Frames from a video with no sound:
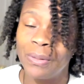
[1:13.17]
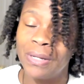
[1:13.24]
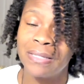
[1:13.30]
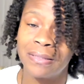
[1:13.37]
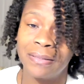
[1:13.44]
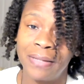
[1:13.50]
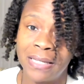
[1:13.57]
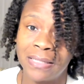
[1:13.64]

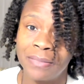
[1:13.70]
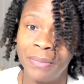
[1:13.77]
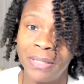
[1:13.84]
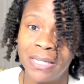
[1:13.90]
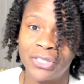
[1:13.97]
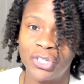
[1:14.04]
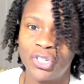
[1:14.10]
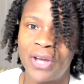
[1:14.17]
As, as me
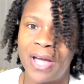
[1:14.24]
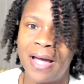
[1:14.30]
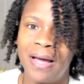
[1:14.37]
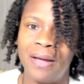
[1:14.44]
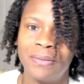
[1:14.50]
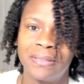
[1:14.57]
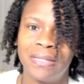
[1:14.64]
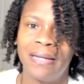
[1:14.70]
as a
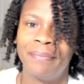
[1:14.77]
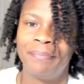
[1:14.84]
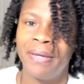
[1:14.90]
child, I was like,